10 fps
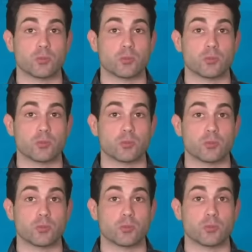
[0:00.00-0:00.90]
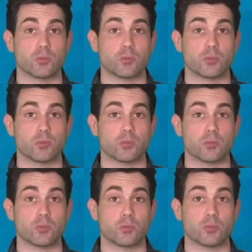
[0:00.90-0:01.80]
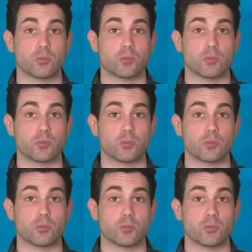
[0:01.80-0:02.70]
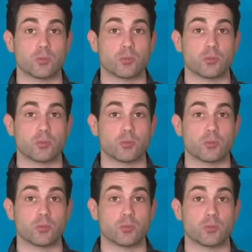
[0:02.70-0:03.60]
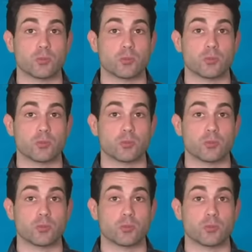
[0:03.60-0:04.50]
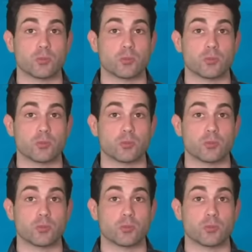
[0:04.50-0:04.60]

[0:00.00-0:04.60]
This person isn't speaking.